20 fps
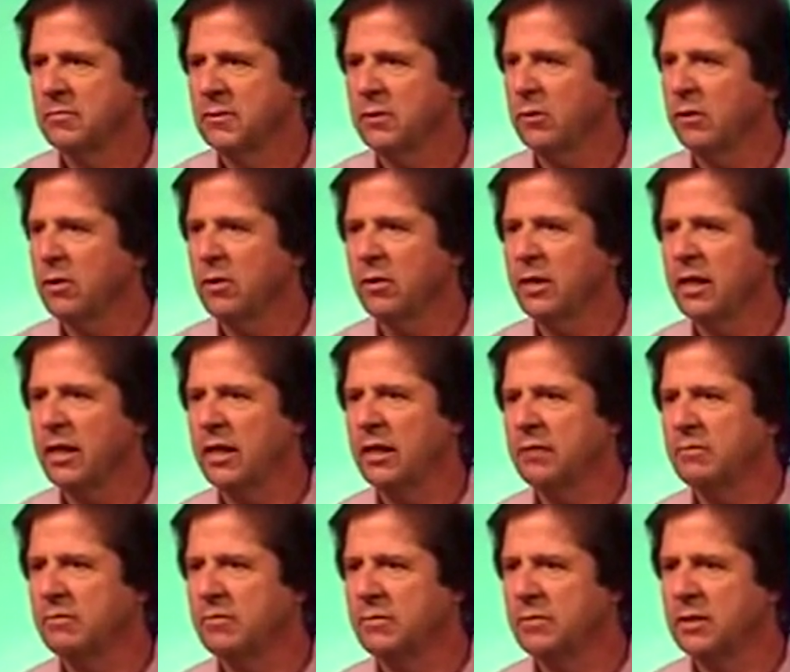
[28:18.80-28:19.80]
We don't get it.
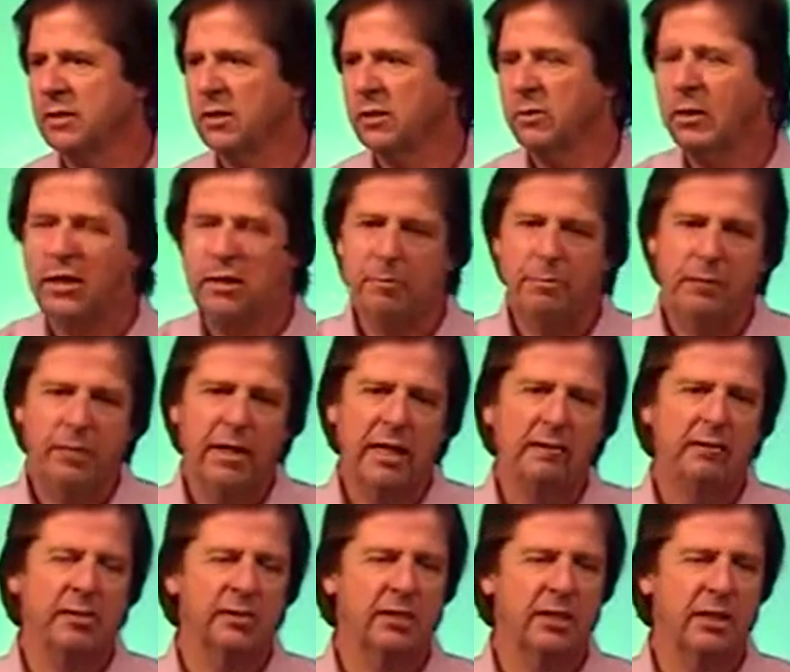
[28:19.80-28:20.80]
We had a
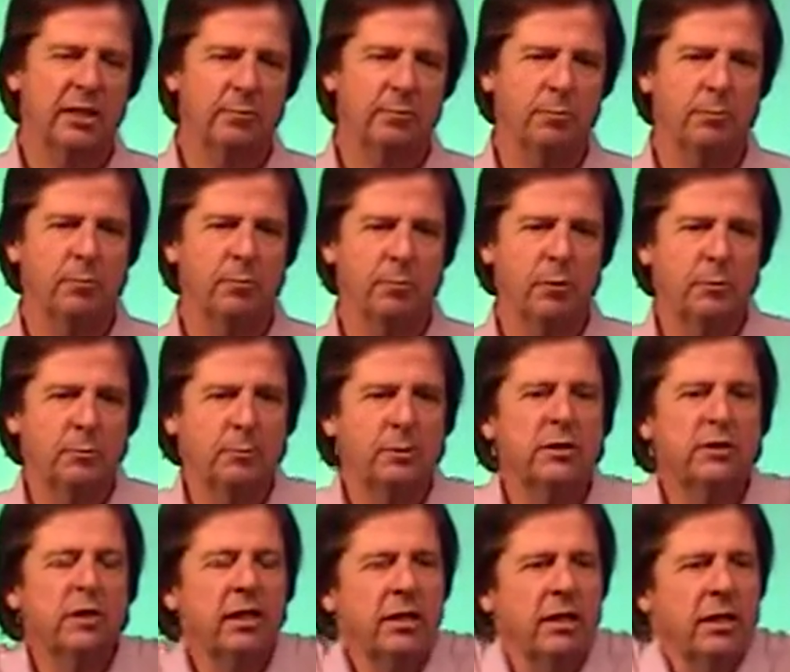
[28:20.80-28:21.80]
benevolency that was
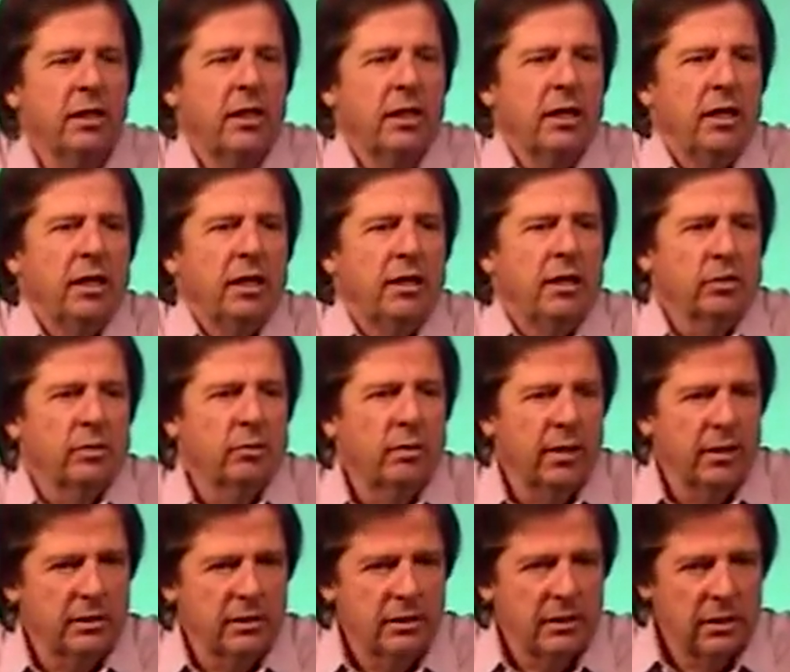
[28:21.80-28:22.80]
presented this
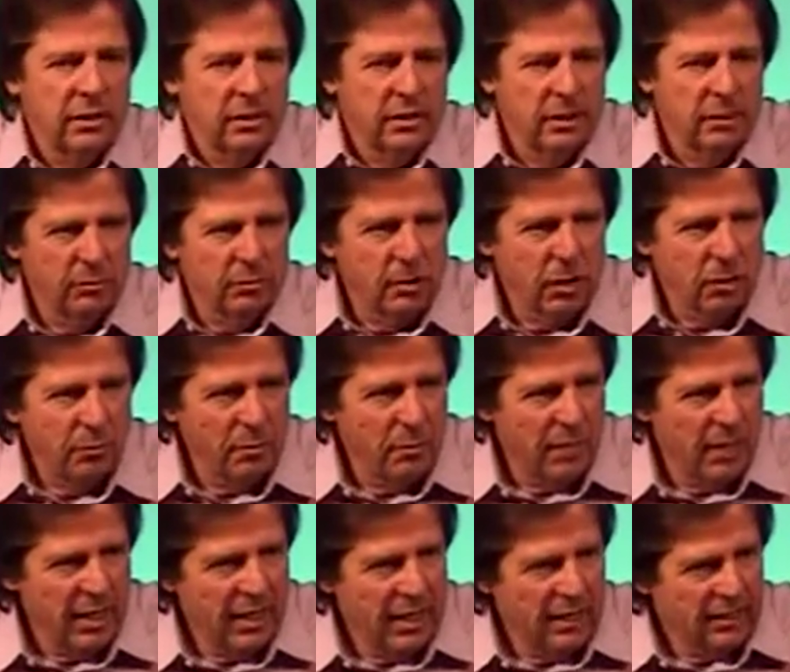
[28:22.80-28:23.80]
week, and Tim was talking to me about it.